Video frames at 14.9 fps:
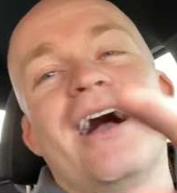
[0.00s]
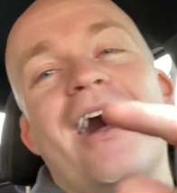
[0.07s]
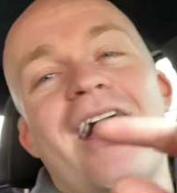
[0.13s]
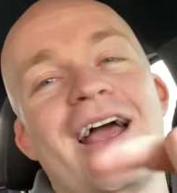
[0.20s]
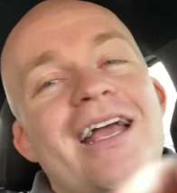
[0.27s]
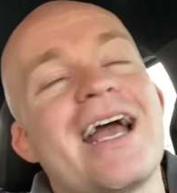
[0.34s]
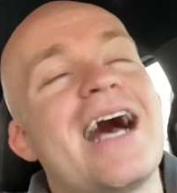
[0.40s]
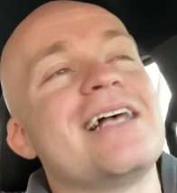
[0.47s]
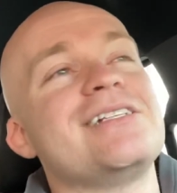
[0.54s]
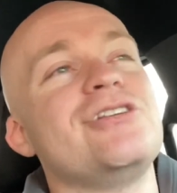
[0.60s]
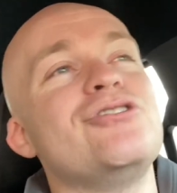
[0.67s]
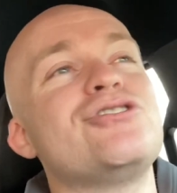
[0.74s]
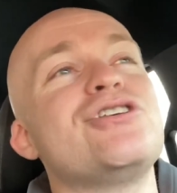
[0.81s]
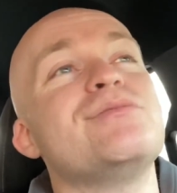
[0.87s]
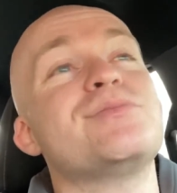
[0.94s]
right, guys,
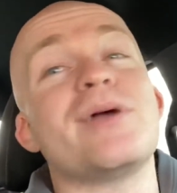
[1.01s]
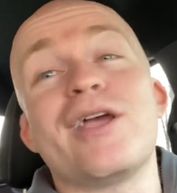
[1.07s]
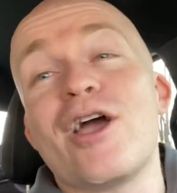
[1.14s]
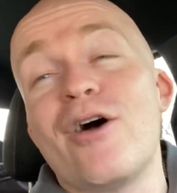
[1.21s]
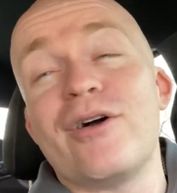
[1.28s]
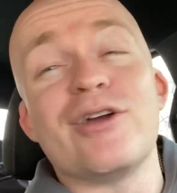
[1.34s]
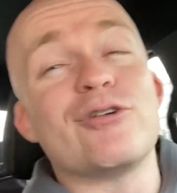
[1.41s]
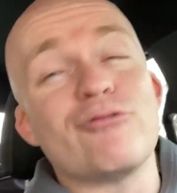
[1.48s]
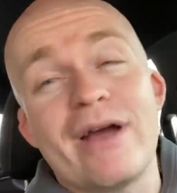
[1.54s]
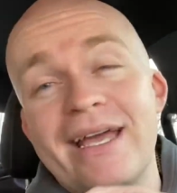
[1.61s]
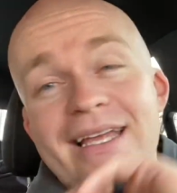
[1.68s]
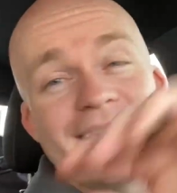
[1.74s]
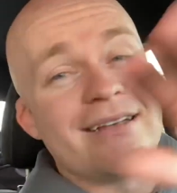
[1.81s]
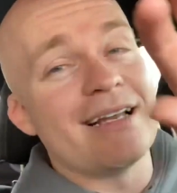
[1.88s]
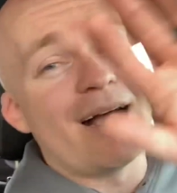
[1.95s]
YouTube's been going
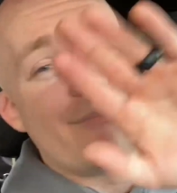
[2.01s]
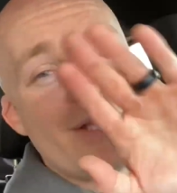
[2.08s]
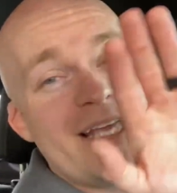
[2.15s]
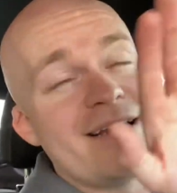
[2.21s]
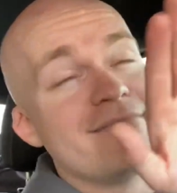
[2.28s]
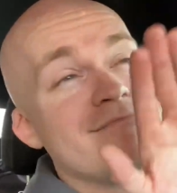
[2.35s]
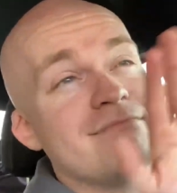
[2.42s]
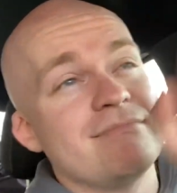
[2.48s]
great. I mean,